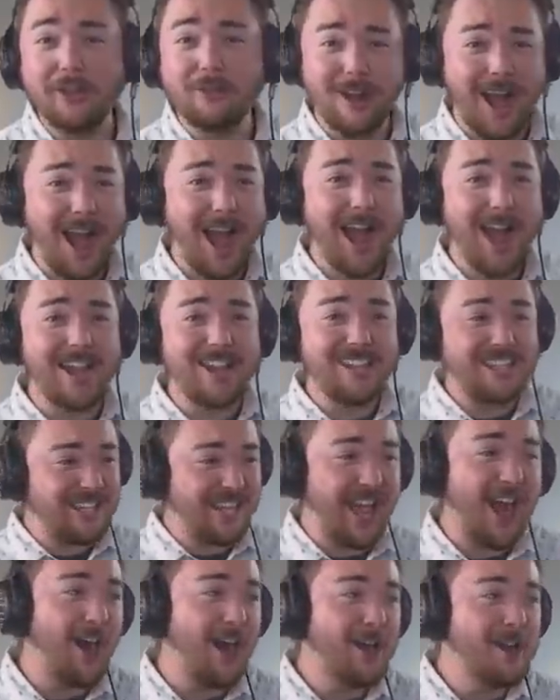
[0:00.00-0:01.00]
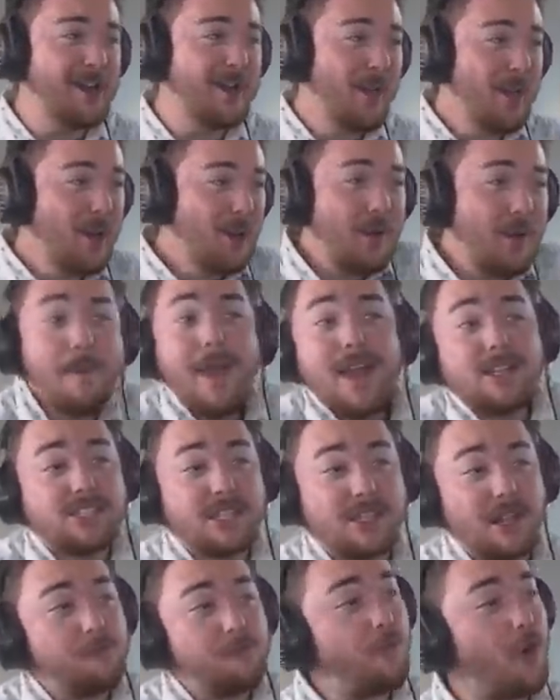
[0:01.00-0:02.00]
Rod Young. We
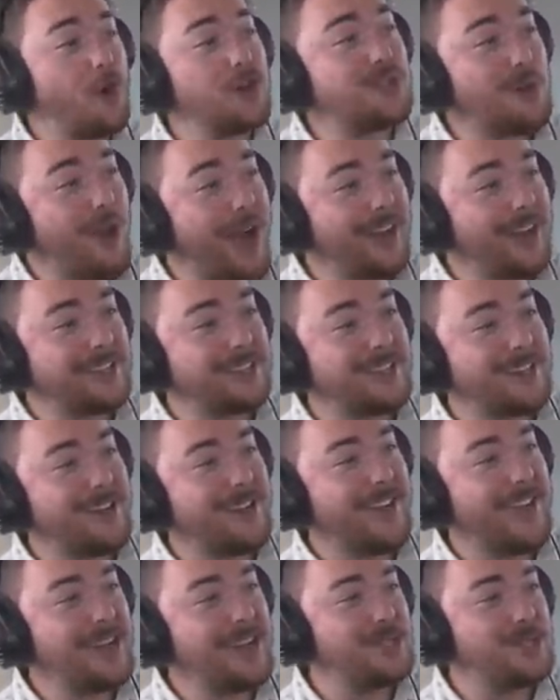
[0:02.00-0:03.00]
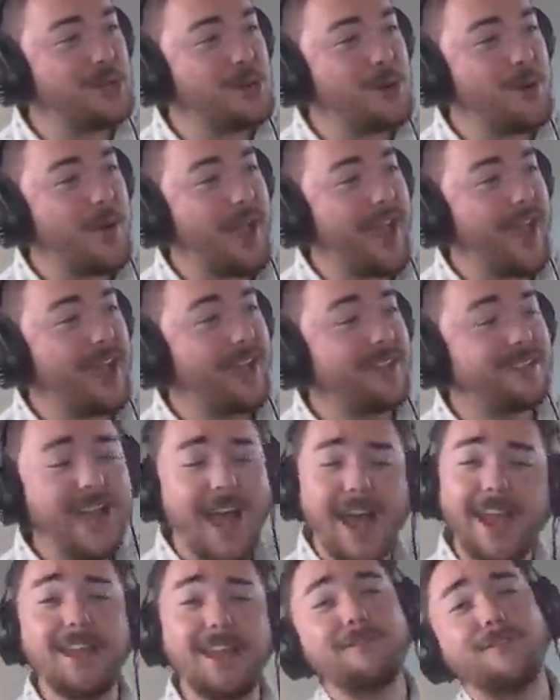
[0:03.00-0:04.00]
basically forced Rod to turn into a
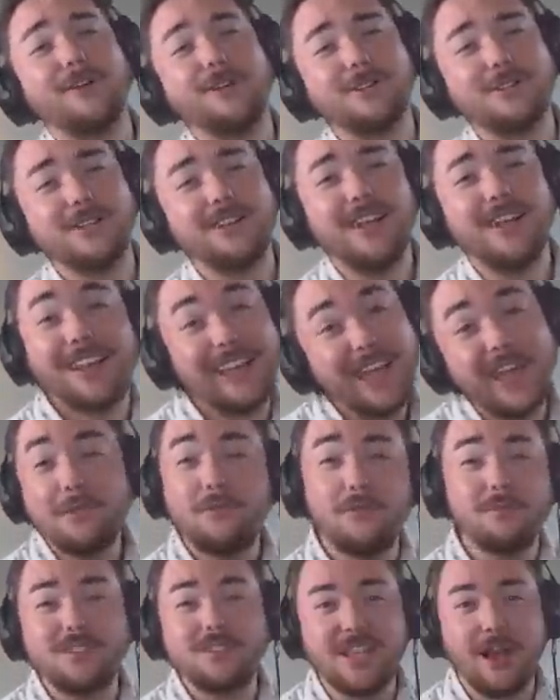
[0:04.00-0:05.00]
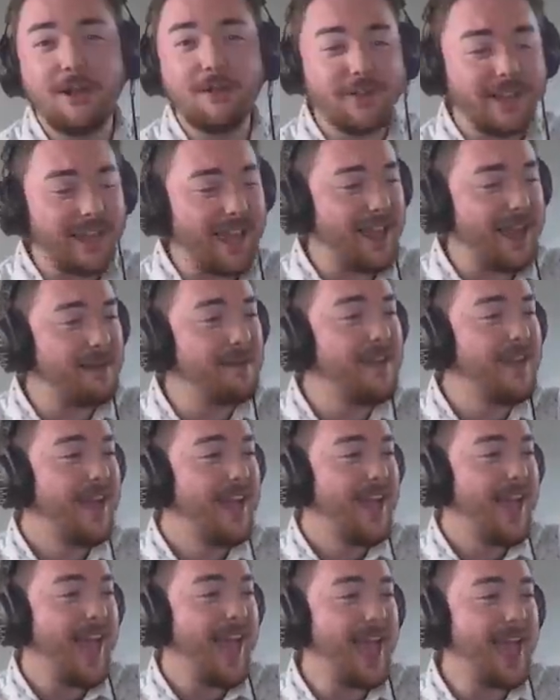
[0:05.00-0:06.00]
tiny version, a kid of himself again,
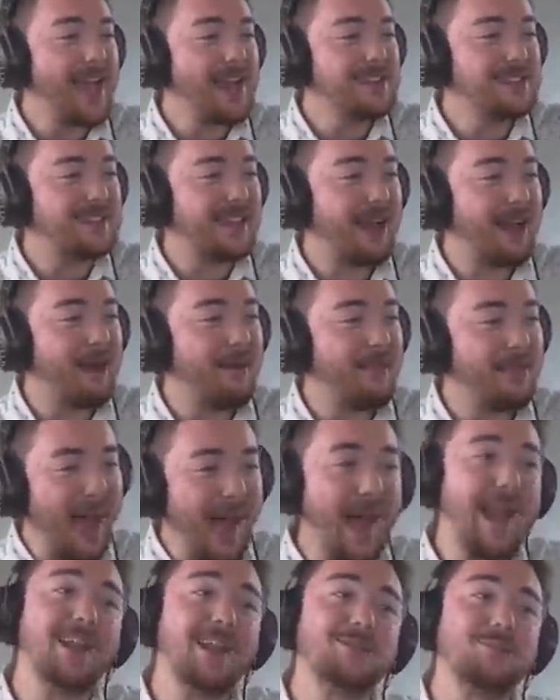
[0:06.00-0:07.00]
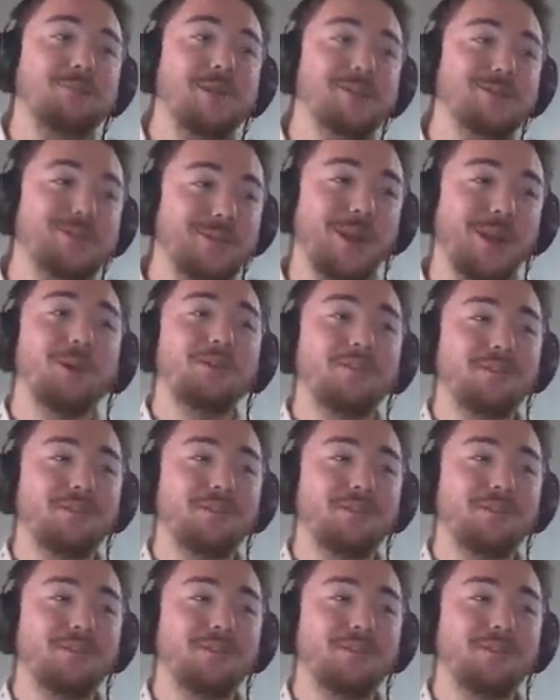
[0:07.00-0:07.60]
and uh, that has been so